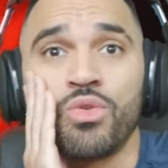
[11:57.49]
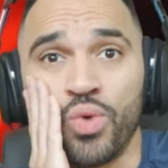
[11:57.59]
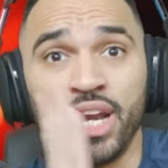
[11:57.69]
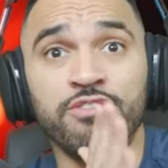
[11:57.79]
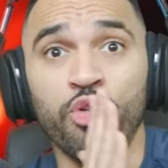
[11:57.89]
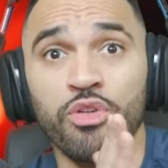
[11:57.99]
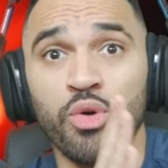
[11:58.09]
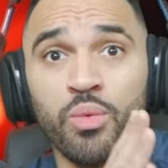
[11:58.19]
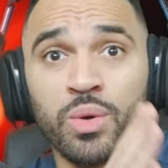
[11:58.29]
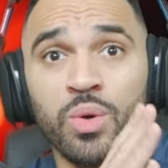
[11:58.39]
running
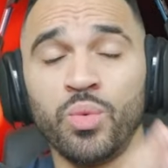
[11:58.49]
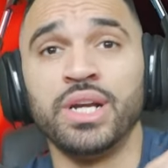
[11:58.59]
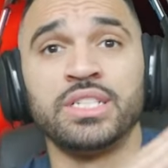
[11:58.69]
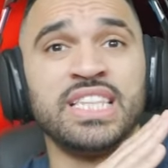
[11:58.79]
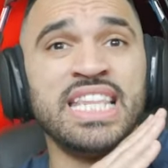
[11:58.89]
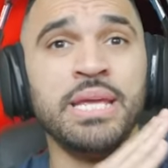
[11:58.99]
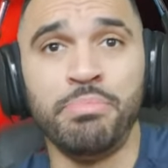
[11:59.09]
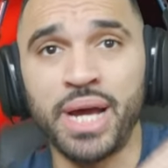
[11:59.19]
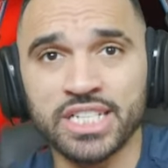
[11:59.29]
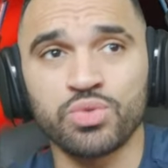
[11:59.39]
44111 is the
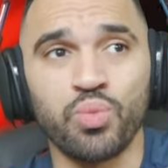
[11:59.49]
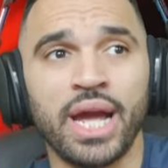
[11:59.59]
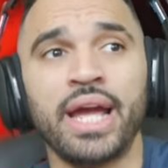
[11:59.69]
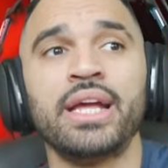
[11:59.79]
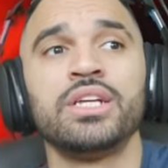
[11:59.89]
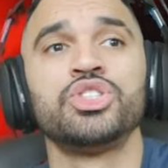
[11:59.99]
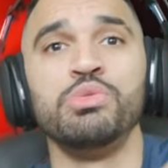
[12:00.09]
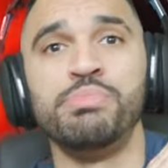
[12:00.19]
best way to